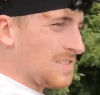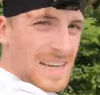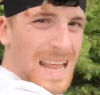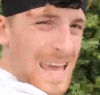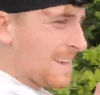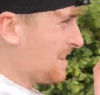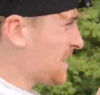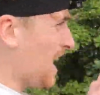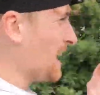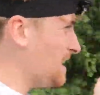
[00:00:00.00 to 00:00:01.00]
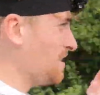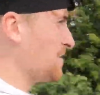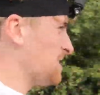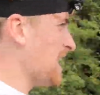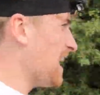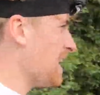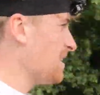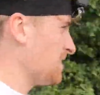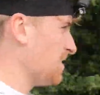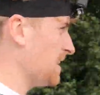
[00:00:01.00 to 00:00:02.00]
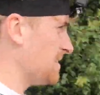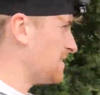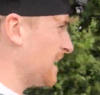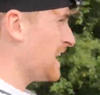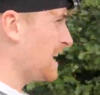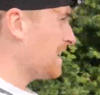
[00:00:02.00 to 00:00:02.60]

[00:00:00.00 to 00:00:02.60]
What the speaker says: slick kind of tyres on this thing.